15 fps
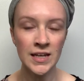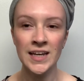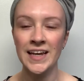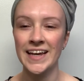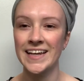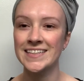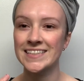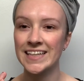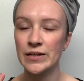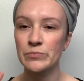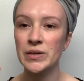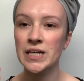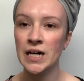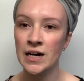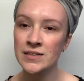is that
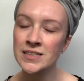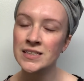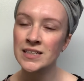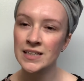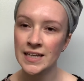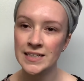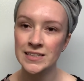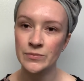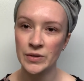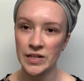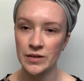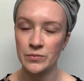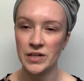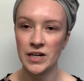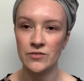because it's a light to
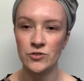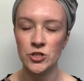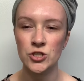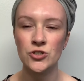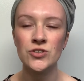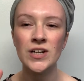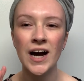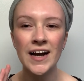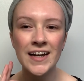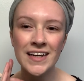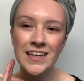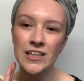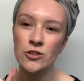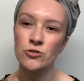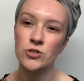medium coverage, you're not going to
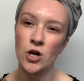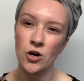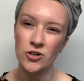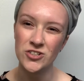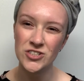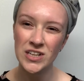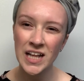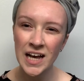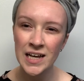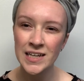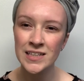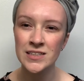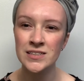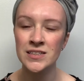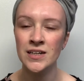get those harsh
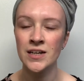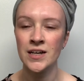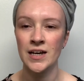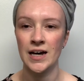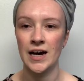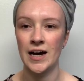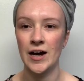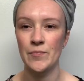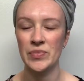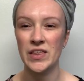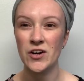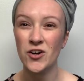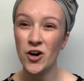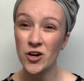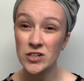lines that
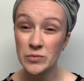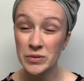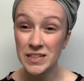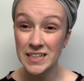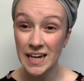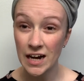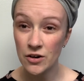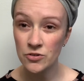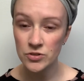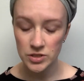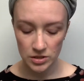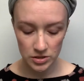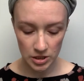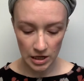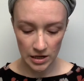are hard to blend out.
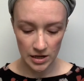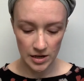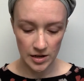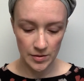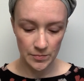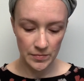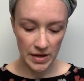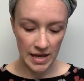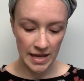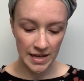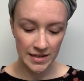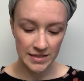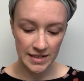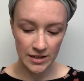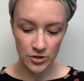
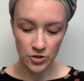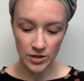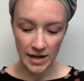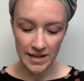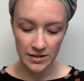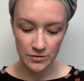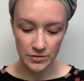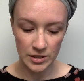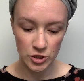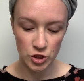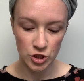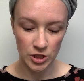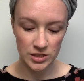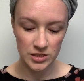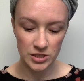And it'll kind of
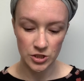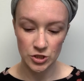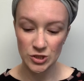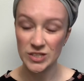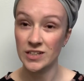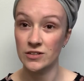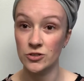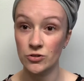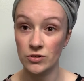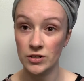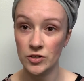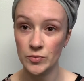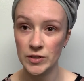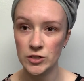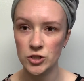adjust to your skin tone a little
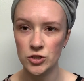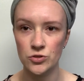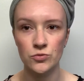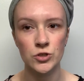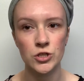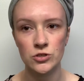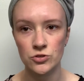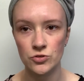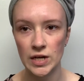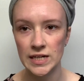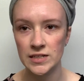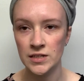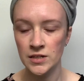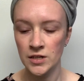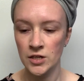bit too, which is great.
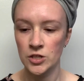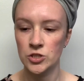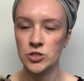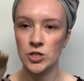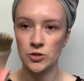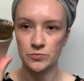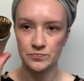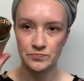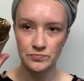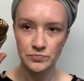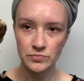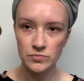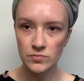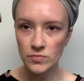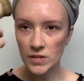So
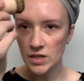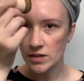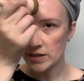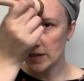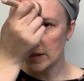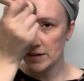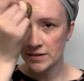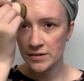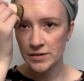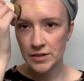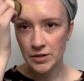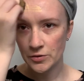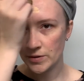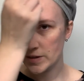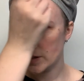again,
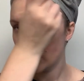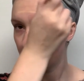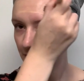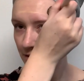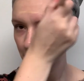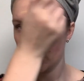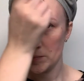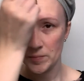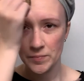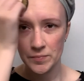going in here,